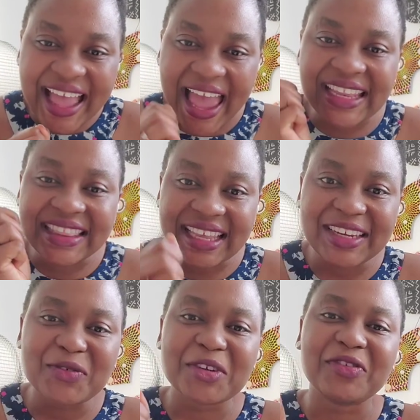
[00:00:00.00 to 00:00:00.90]
and let
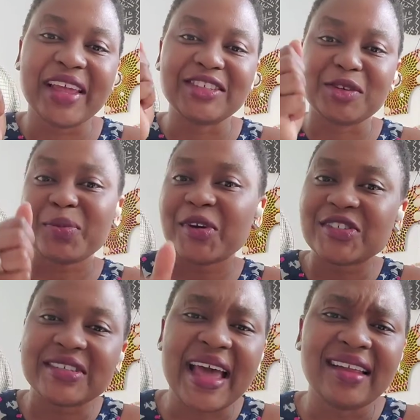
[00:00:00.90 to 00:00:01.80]
it reflect your
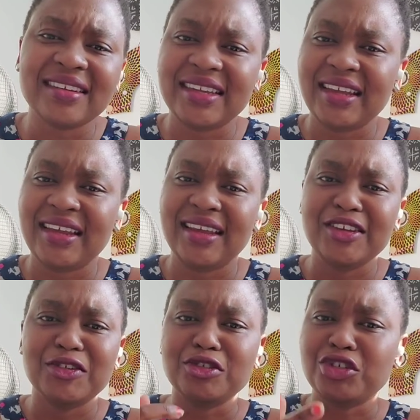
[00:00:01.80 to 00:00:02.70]
personality,
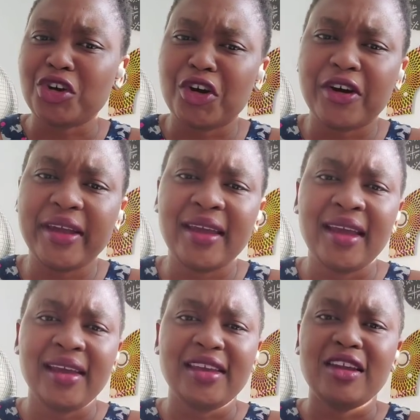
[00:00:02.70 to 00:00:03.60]
your joy,
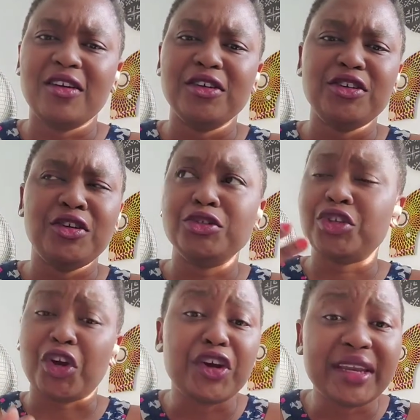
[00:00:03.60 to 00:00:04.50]
your
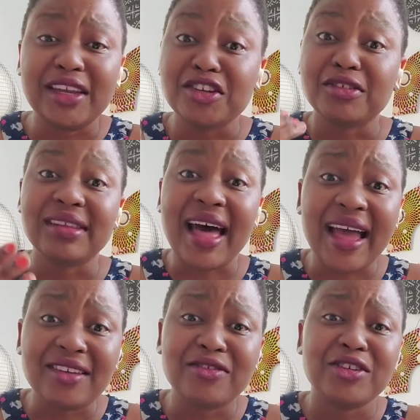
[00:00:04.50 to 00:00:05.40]
journey, your
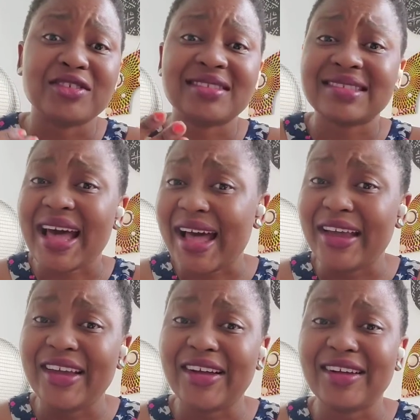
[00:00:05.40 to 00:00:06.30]
life, your
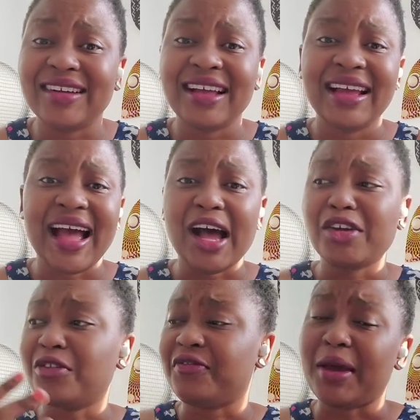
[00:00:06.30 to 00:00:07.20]
style, how
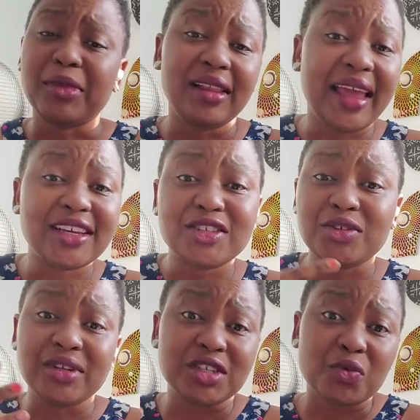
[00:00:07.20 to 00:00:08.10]
your family likes
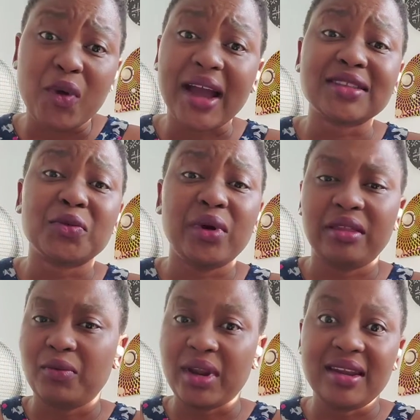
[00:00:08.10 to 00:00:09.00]
to interact
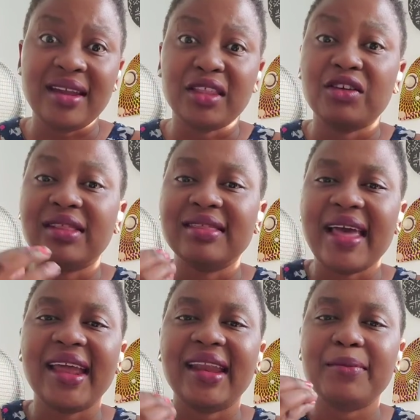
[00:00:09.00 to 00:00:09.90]
with one another.
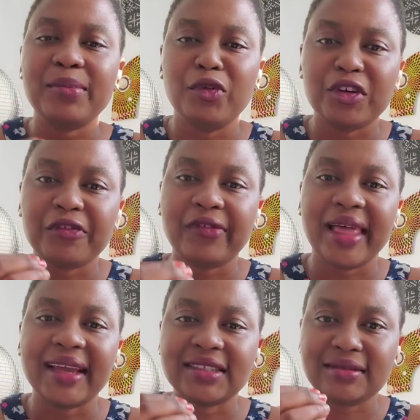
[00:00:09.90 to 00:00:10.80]
Let it
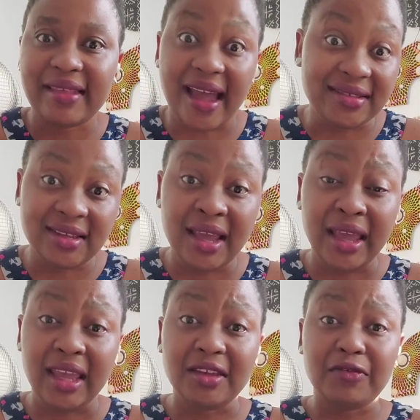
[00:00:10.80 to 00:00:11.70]
reflect that.
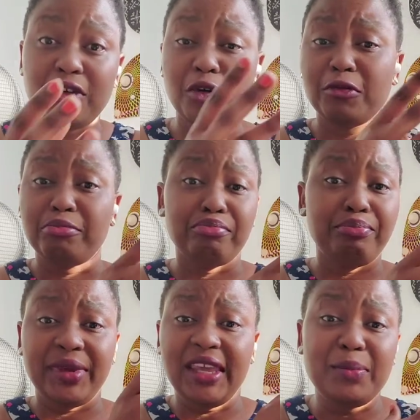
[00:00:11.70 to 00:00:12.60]
If your
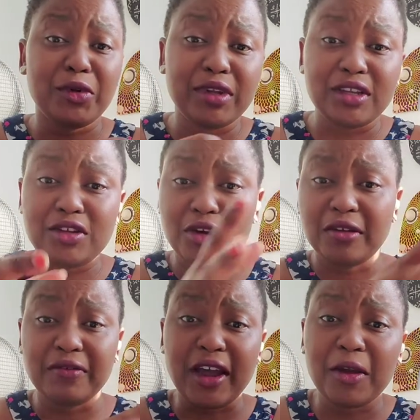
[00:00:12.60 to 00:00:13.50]
people in your
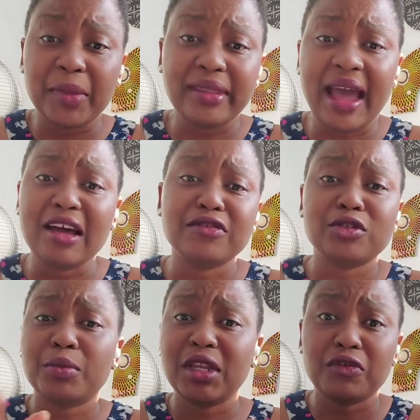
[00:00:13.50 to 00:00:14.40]
environment, they have
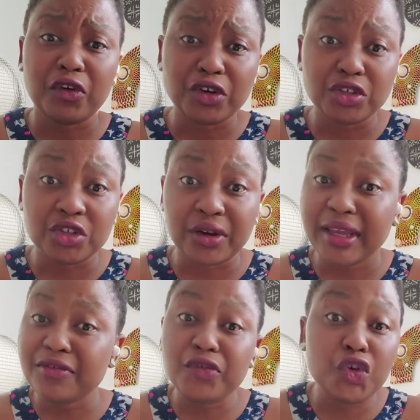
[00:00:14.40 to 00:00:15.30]
so many furniture,
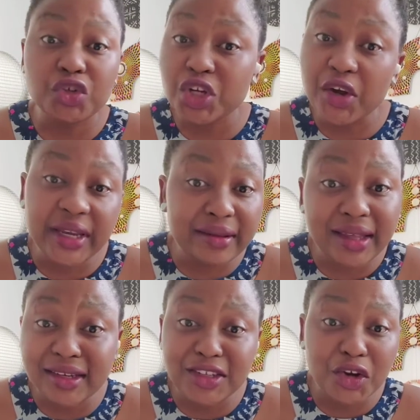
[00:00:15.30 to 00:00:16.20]
if you don't need
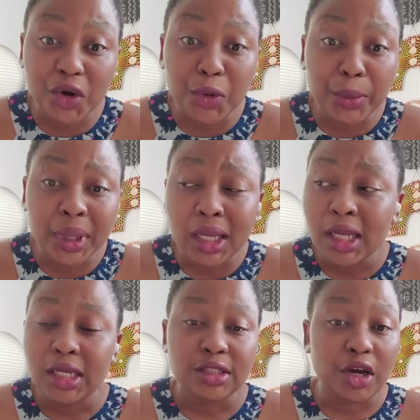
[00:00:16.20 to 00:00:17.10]
that in your home,
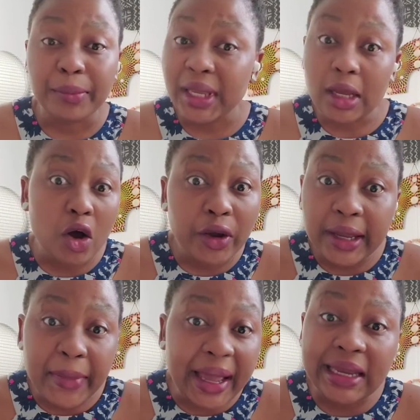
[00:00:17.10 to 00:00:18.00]
don't be
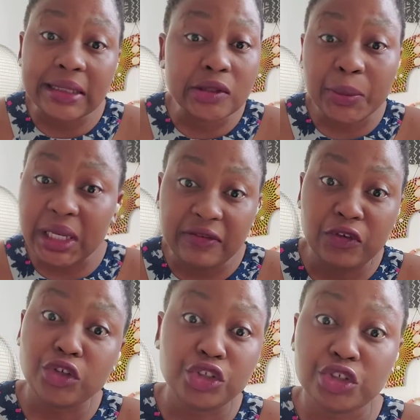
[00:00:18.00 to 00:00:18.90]
going buying so many
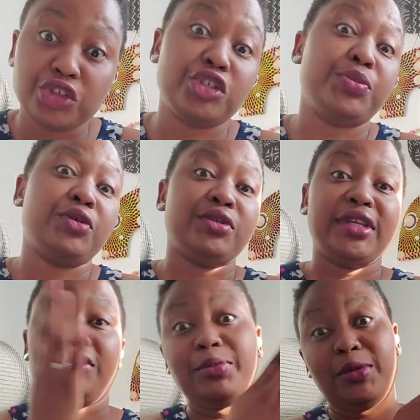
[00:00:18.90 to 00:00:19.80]
furniture just because
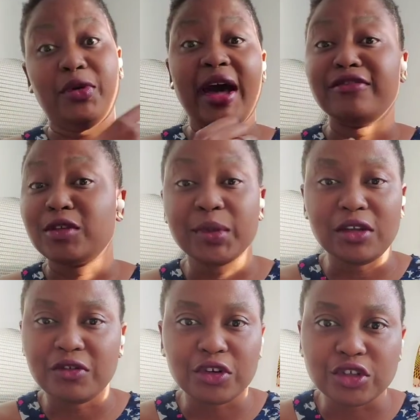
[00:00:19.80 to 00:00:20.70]
the other people have so many
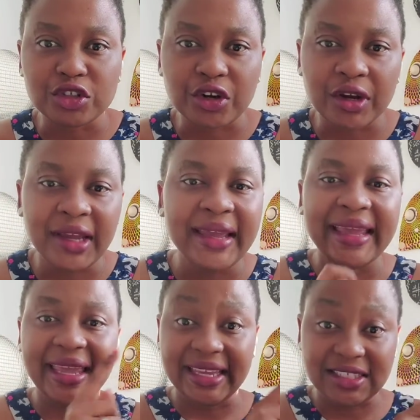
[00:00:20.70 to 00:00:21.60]
furniture.
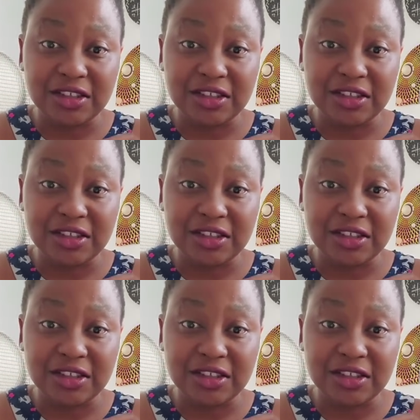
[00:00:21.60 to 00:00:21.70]
It's